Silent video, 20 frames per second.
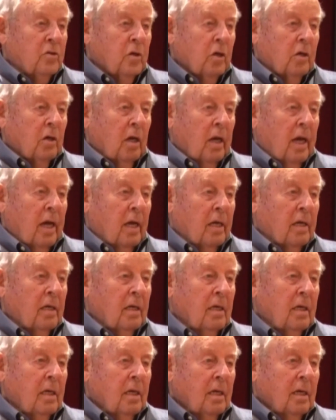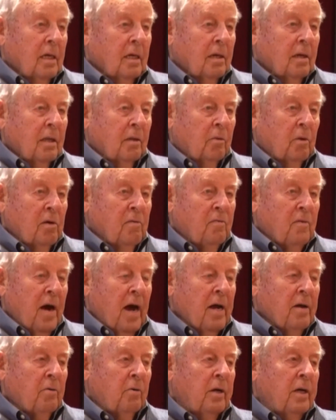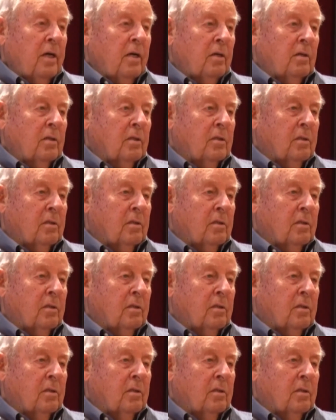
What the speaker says: that were in Sugar Land, the refinery